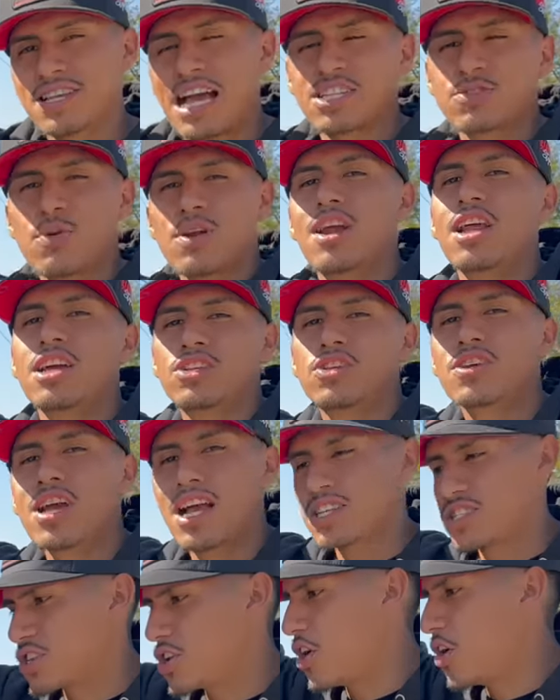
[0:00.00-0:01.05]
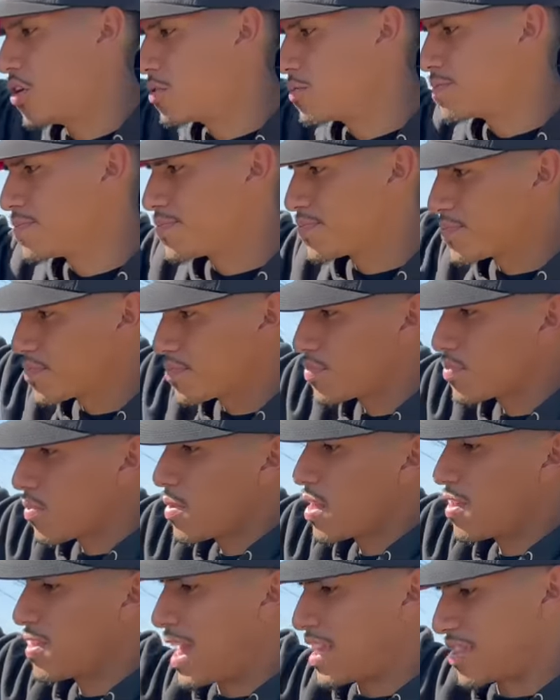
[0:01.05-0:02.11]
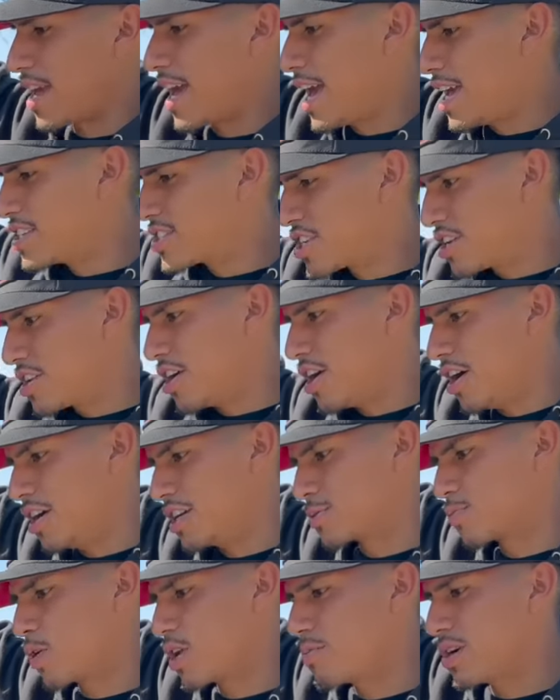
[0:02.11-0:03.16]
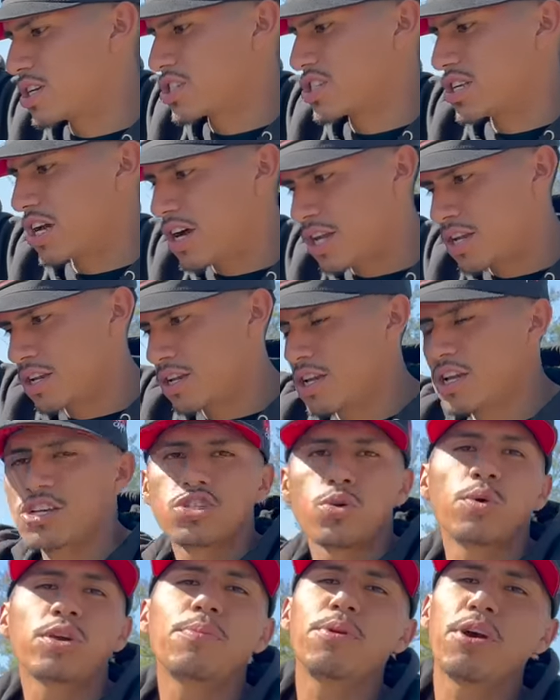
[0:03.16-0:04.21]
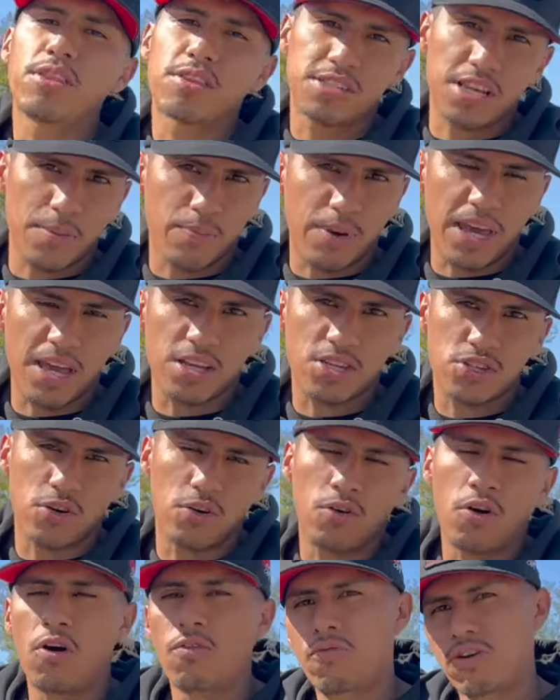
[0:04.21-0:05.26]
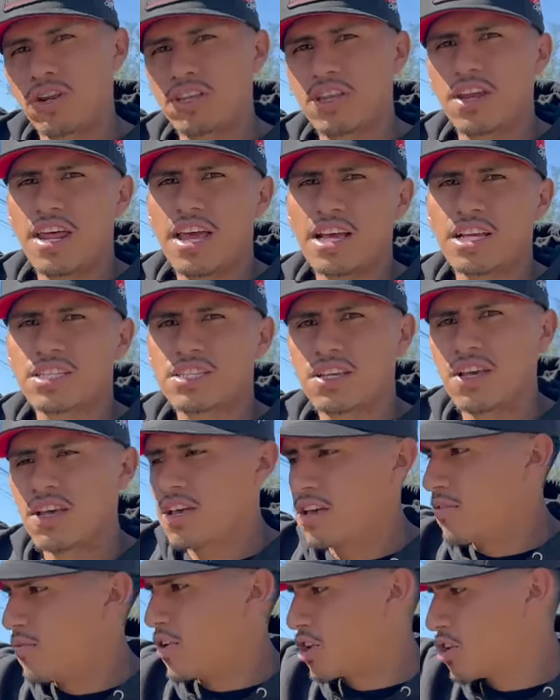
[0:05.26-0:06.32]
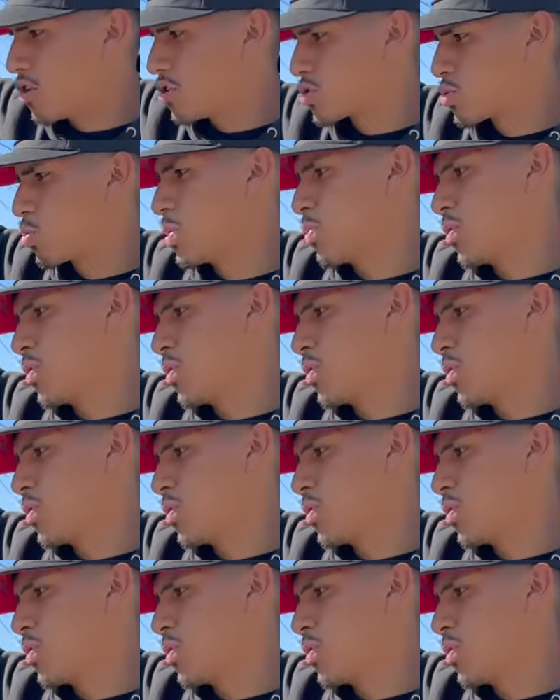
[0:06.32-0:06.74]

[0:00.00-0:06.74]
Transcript: I just want to let you guys know that the engine uh, is pretty much done. So we can be on the same page. So hopefully in the next videos, we